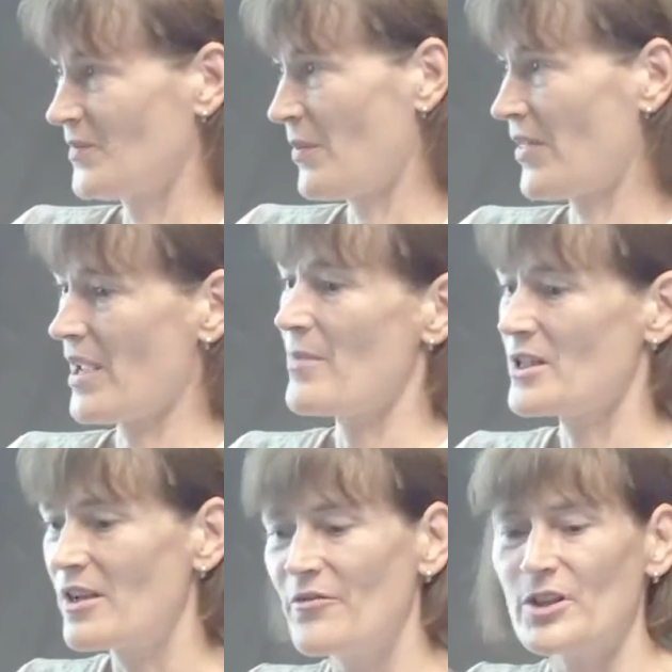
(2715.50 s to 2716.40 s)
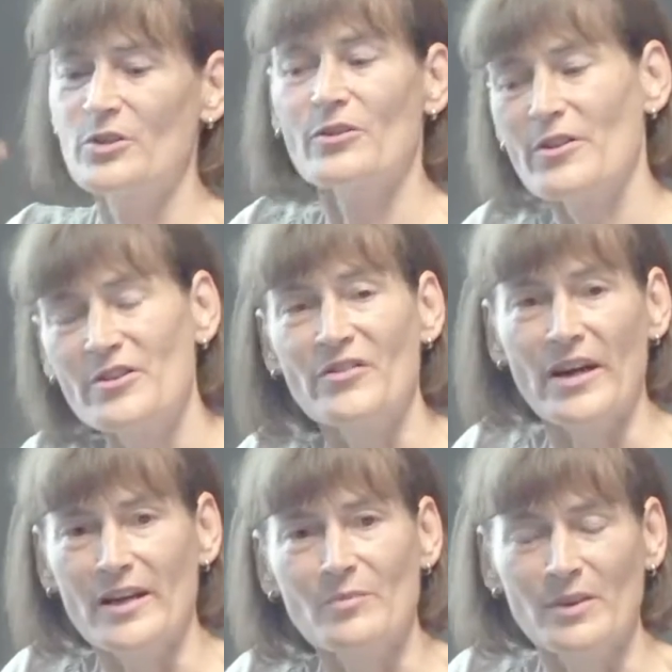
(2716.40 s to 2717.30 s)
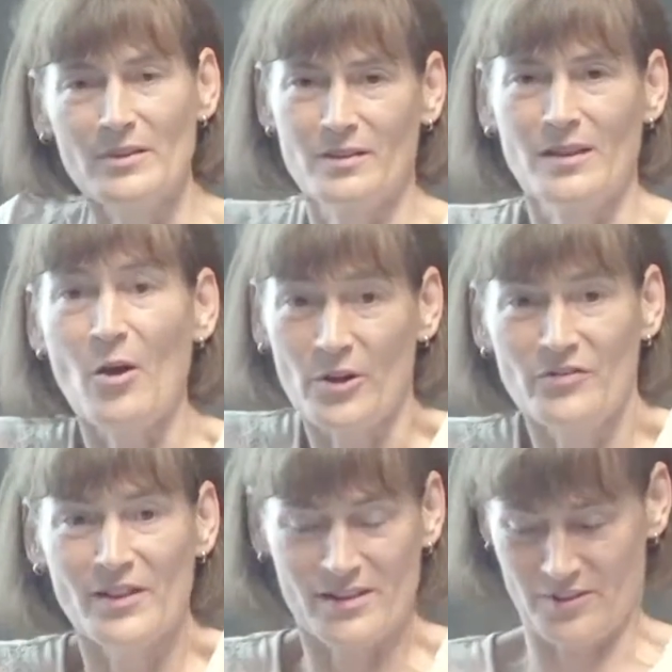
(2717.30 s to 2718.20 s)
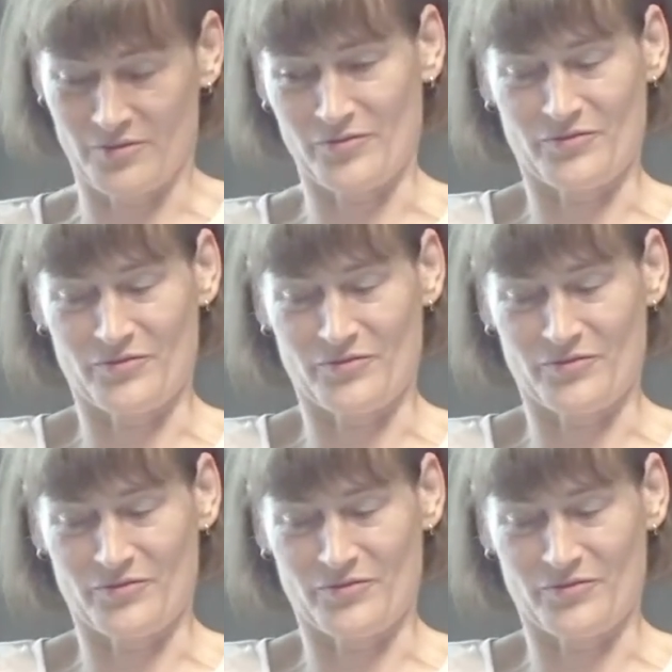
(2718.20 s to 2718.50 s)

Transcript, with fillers: I mean, I can measure which neurons fire, but how it feels